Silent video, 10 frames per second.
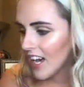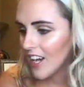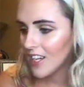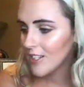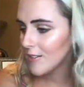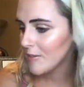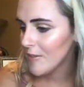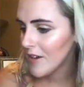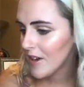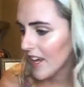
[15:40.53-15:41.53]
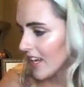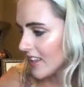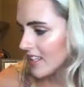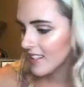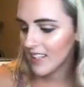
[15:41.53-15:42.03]
Okay,
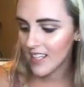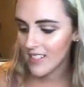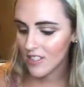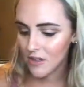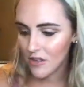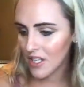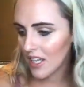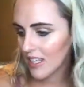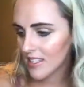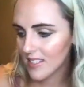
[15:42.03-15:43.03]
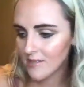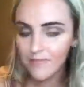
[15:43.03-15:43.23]
then last two things